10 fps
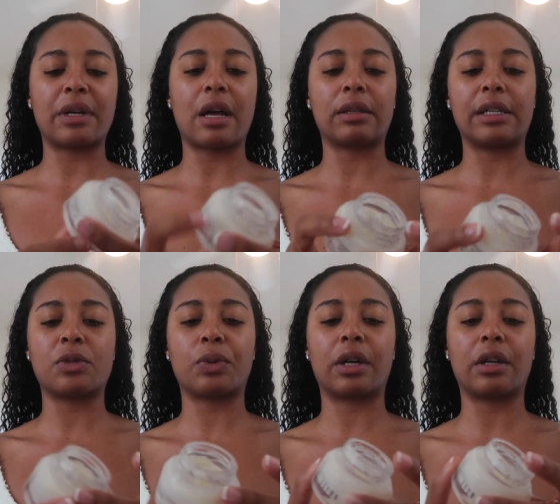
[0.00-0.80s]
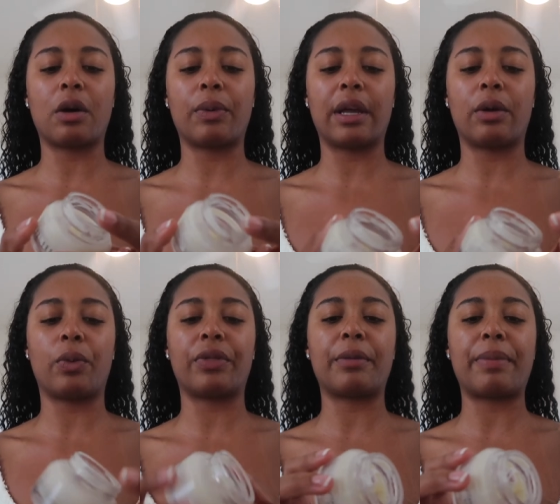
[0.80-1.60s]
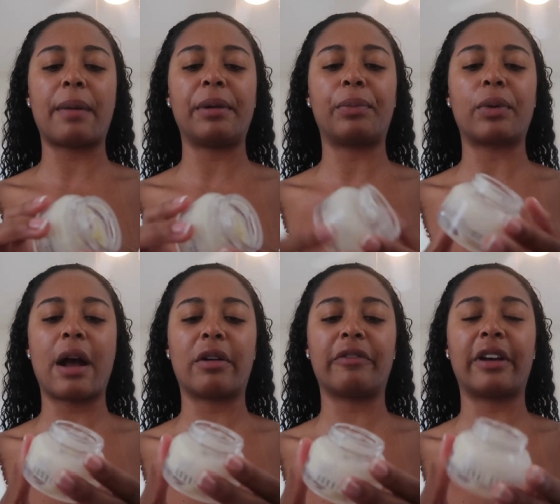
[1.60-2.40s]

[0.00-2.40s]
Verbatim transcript: but not least, we're gonna go in with the Bobbi Brown